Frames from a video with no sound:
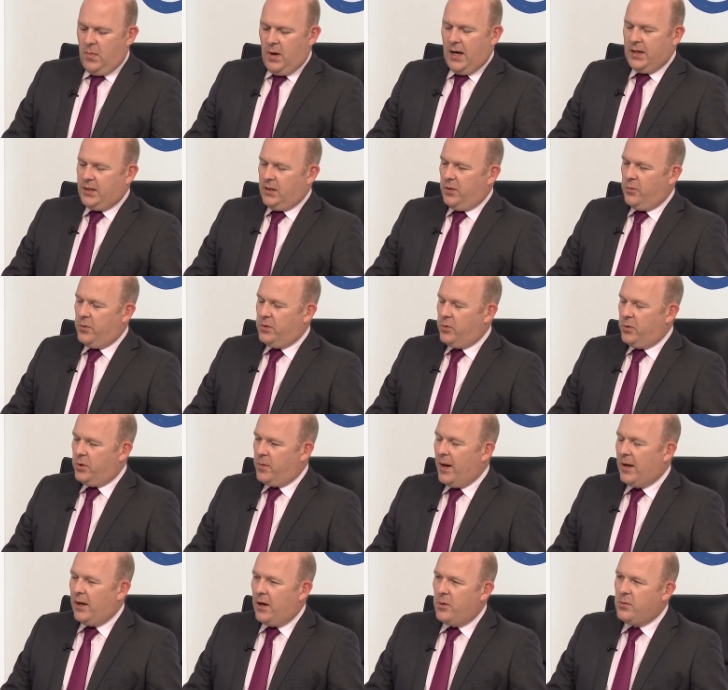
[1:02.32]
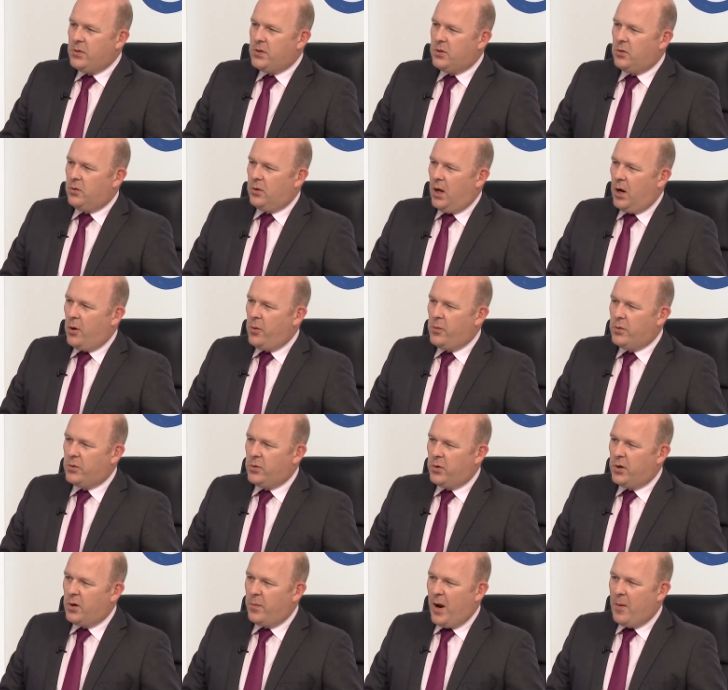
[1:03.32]
I don't think we're talking about loans at all, are we? We're
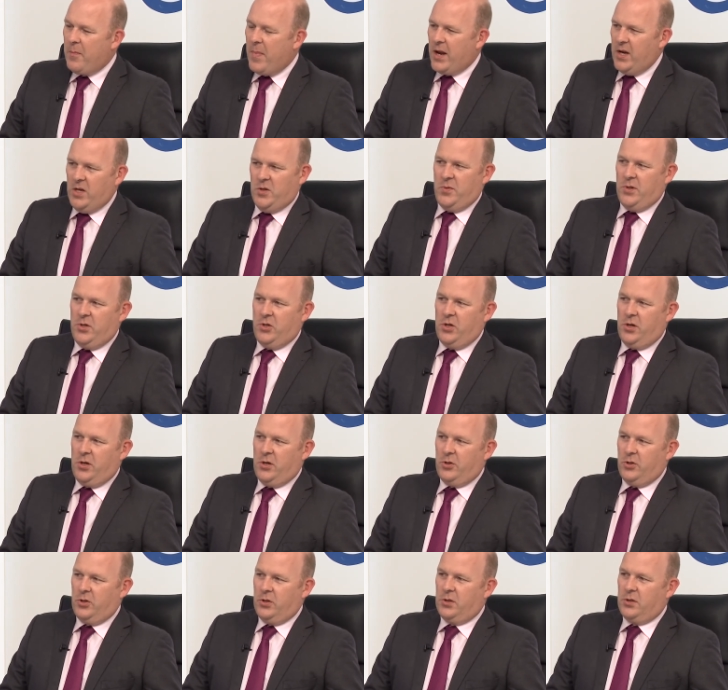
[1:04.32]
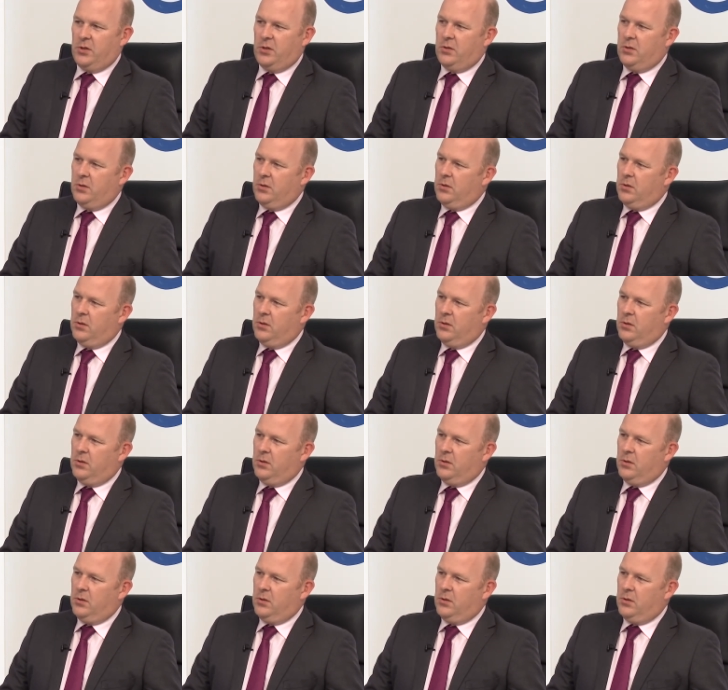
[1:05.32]
talking about management charges.